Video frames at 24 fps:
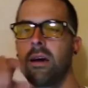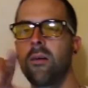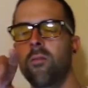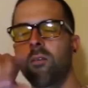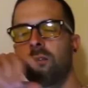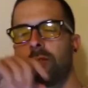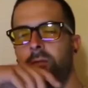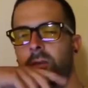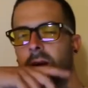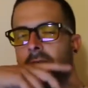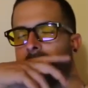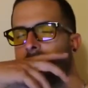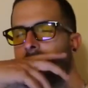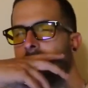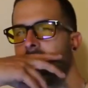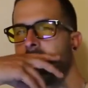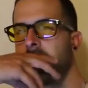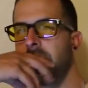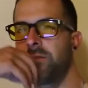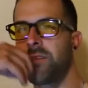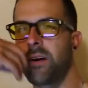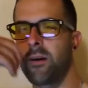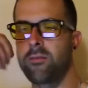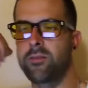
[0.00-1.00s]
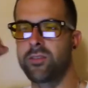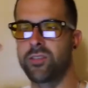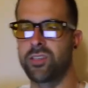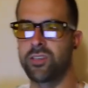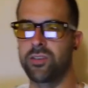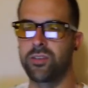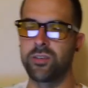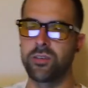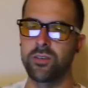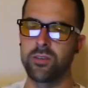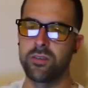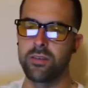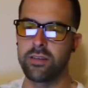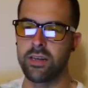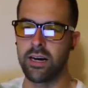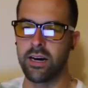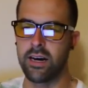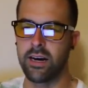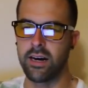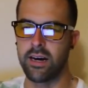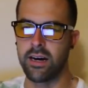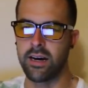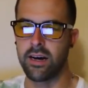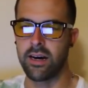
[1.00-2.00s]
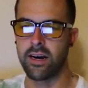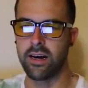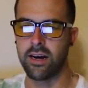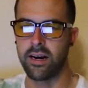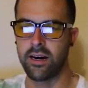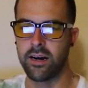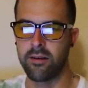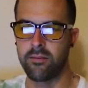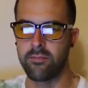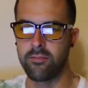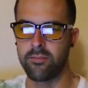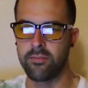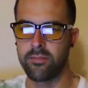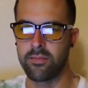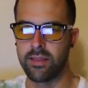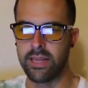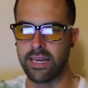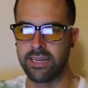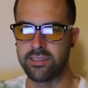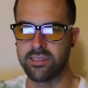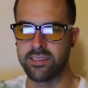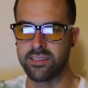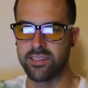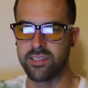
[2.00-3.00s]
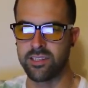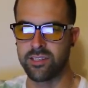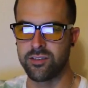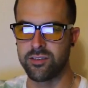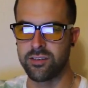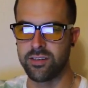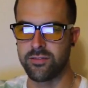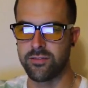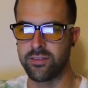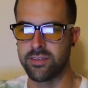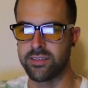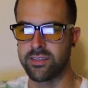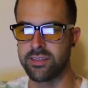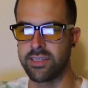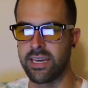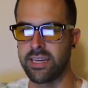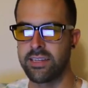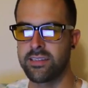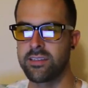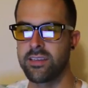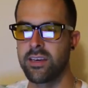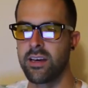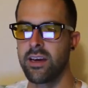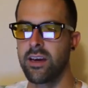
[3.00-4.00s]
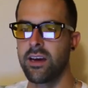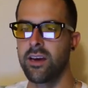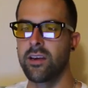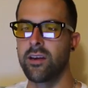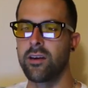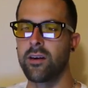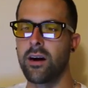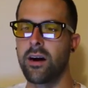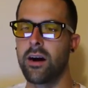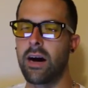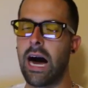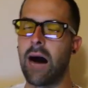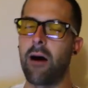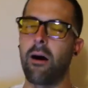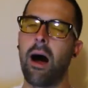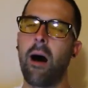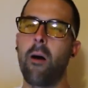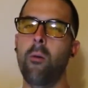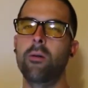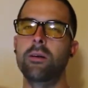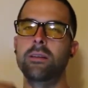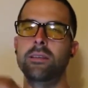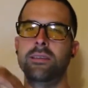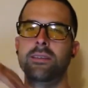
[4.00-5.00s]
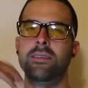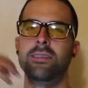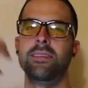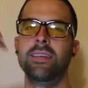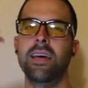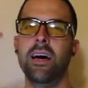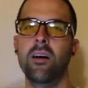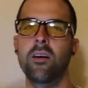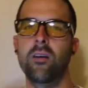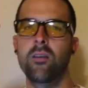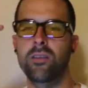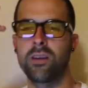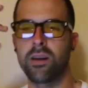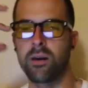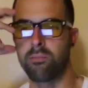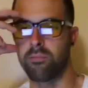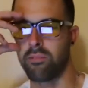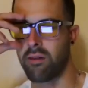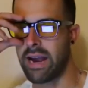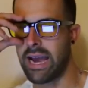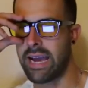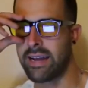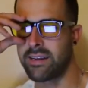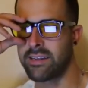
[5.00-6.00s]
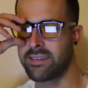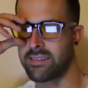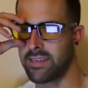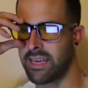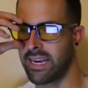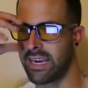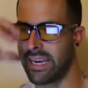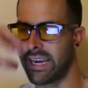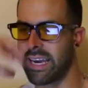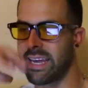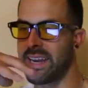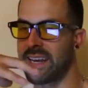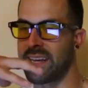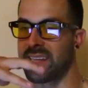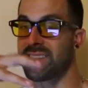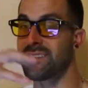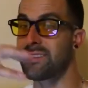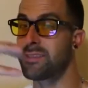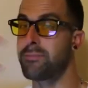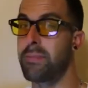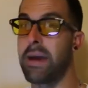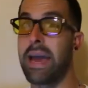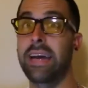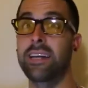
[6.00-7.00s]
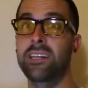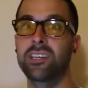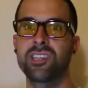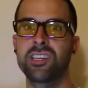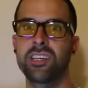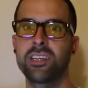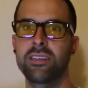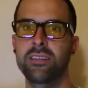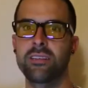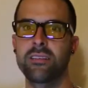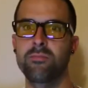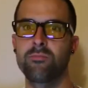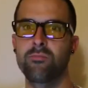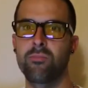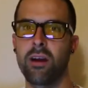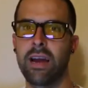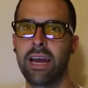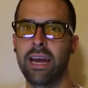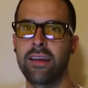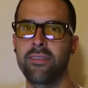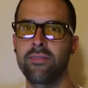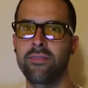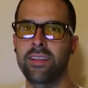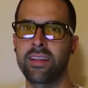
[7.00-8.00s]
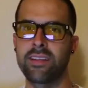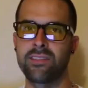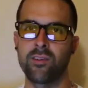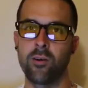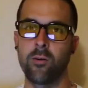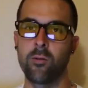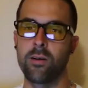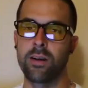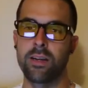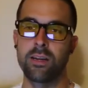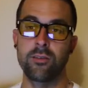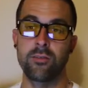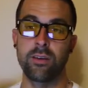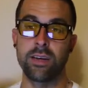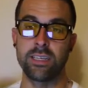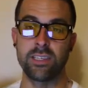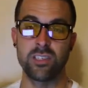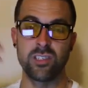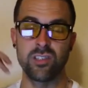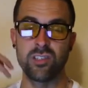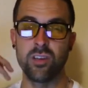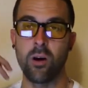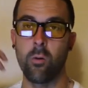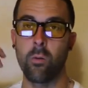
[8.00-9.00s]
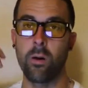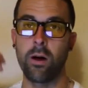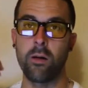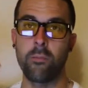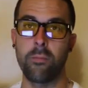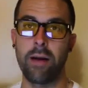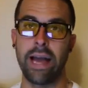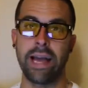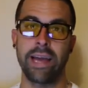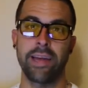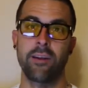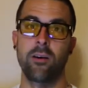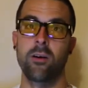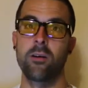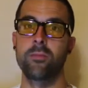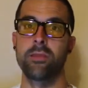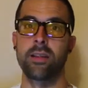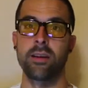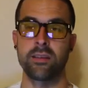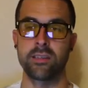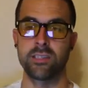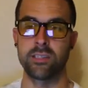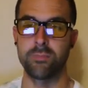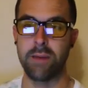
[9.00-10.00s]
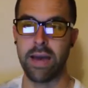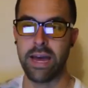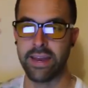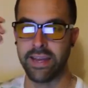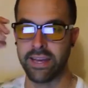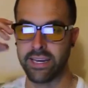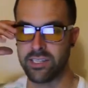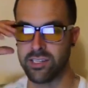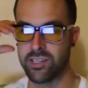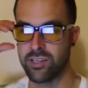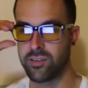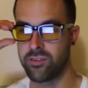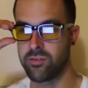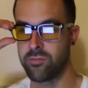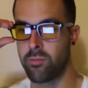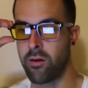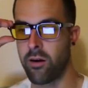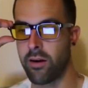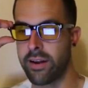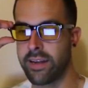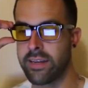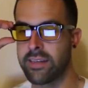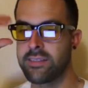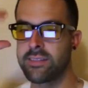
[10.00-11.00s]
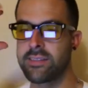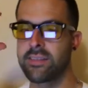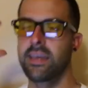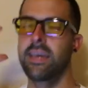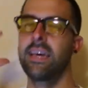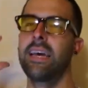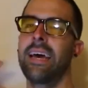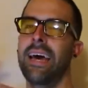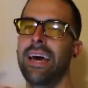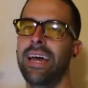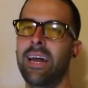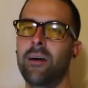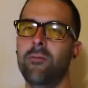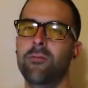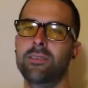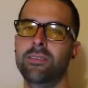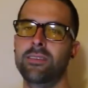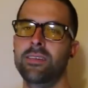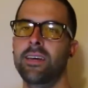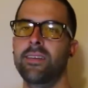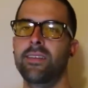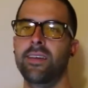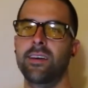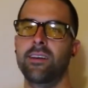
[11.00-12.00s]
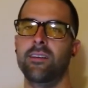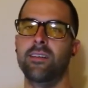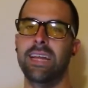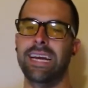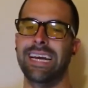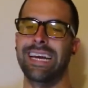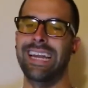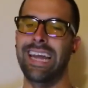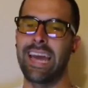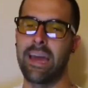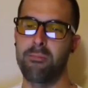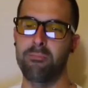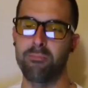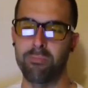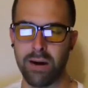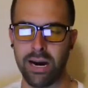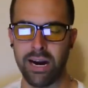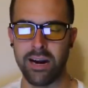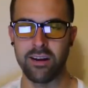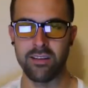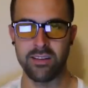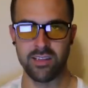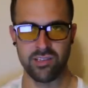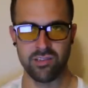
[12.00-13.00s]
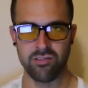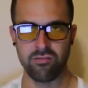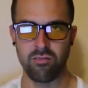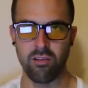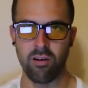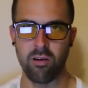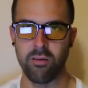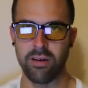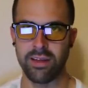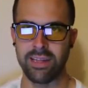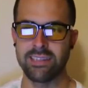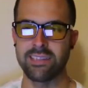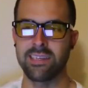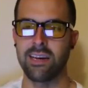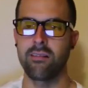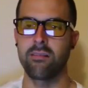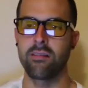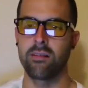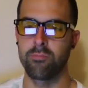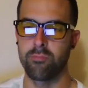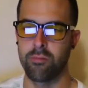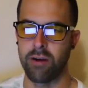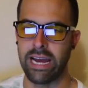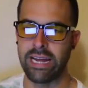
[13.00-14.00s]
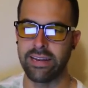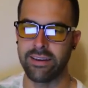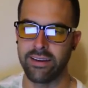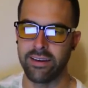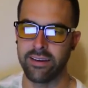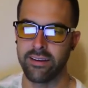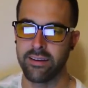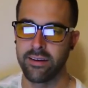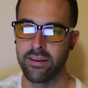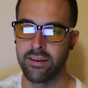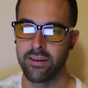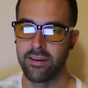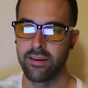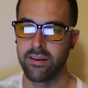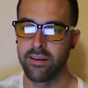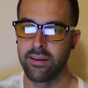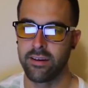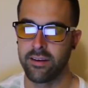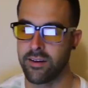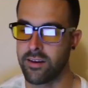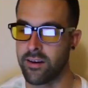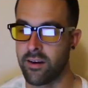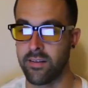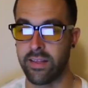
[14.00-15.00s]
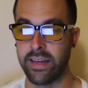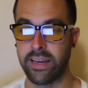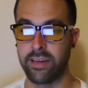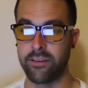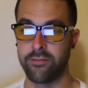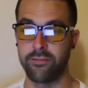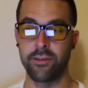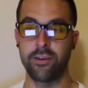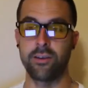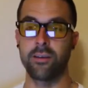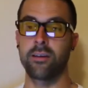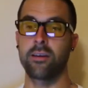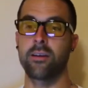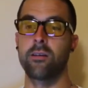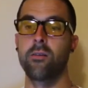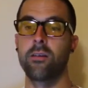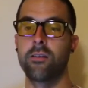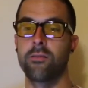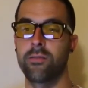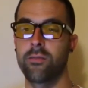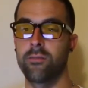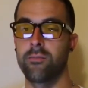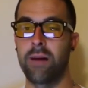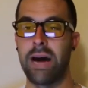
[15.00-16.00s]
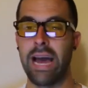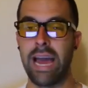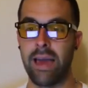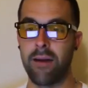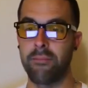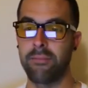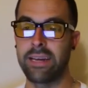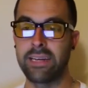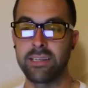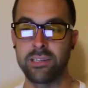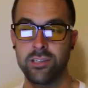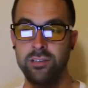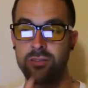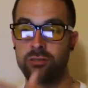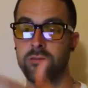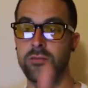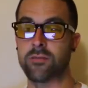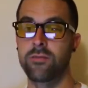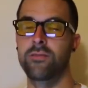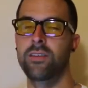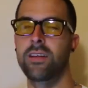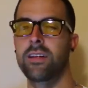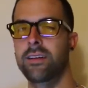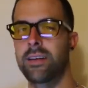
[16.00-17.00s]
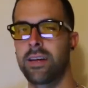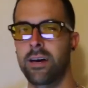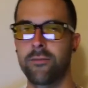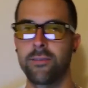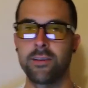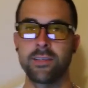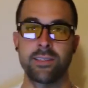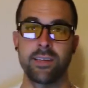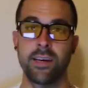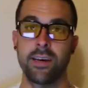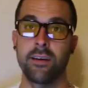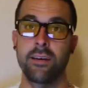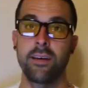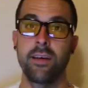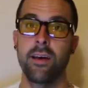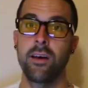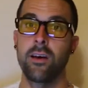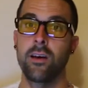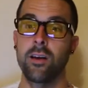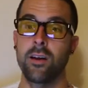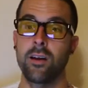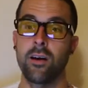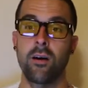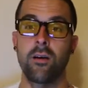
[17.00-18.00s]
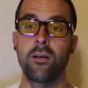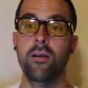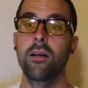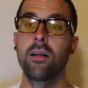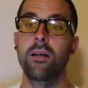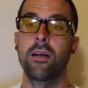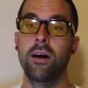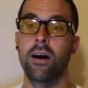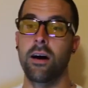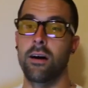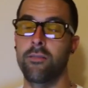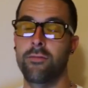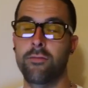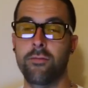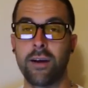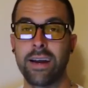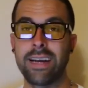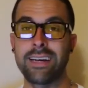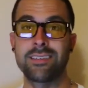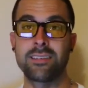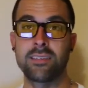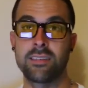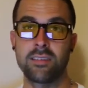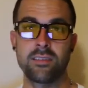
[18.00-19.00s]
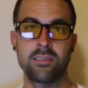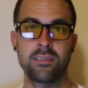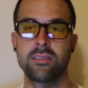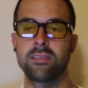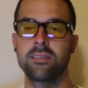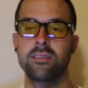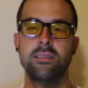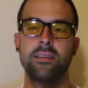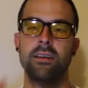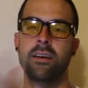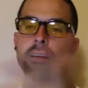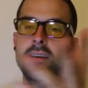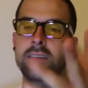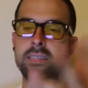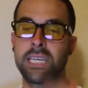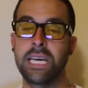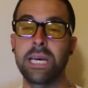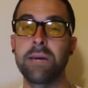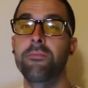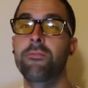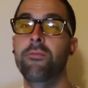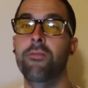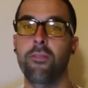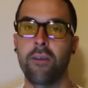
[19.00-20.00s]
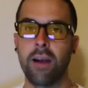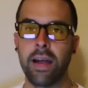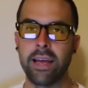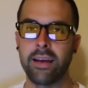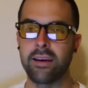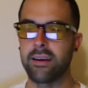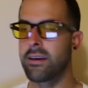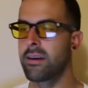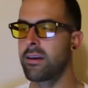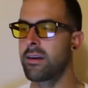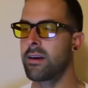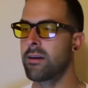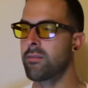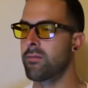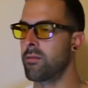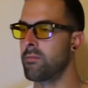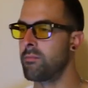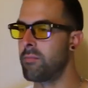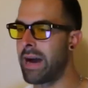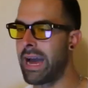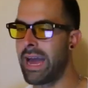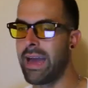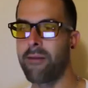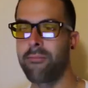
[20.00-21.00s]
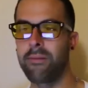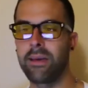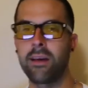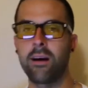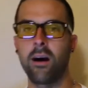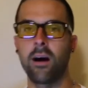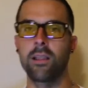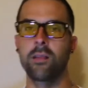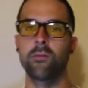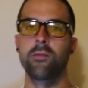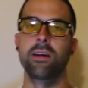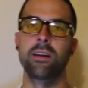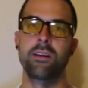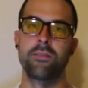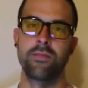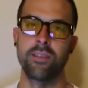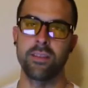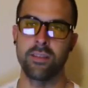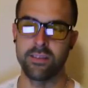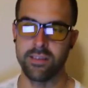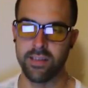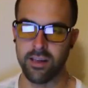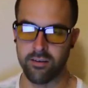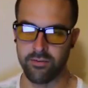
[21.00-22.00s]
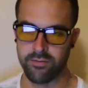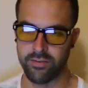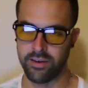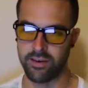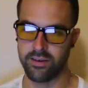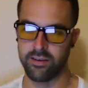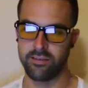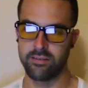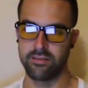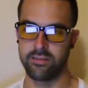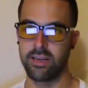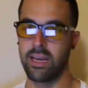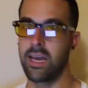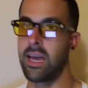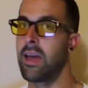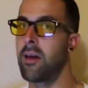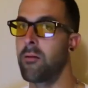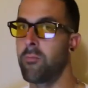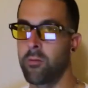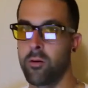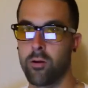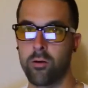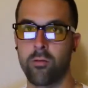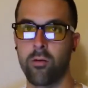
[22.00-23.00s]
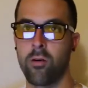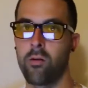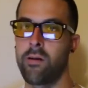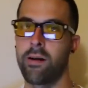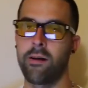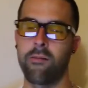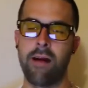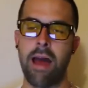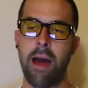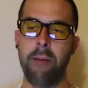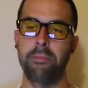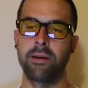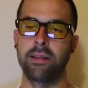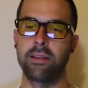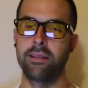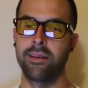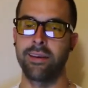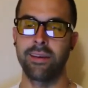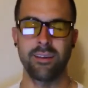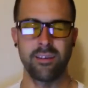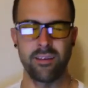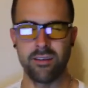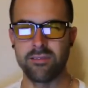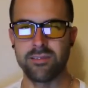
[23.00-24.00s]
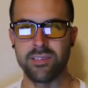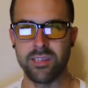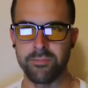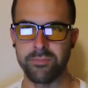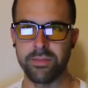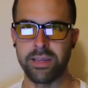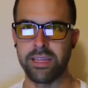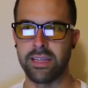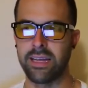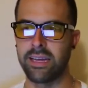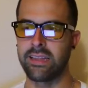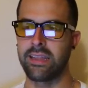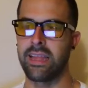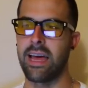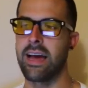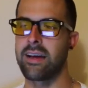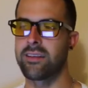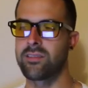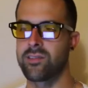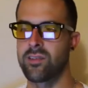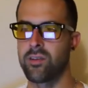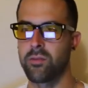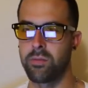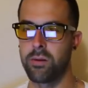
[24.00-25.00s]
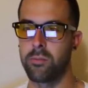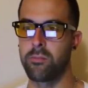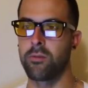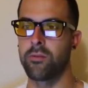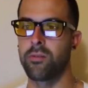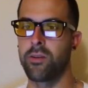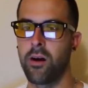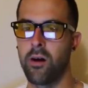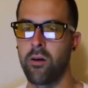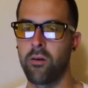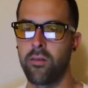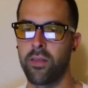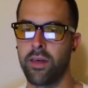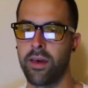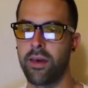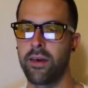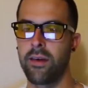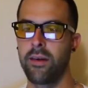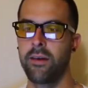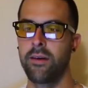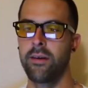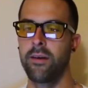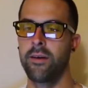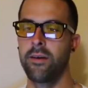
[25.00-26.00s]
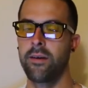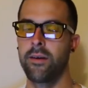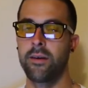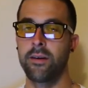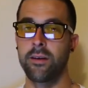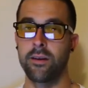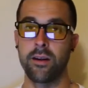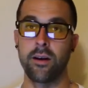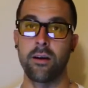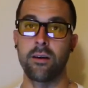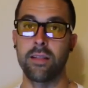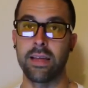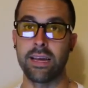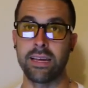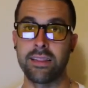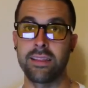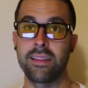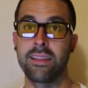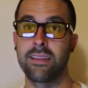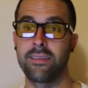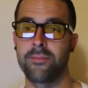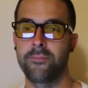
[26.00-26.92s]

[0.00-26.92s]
Well, Frank, if I was you, dude, licensed in 2 different states, I would sell your brand as like an expansion brand that's already doing so well back at home. They're expanding into new markets, and I would say that you're like an empire that's growing. That's how I would brand it. You know, like if you're going from Miami to Philadelphia, say, you know, Frank's Team Frank from Miami all the way to Philadelphia, and we're growing rapidly. You know, something like that, so people know that, you know, like.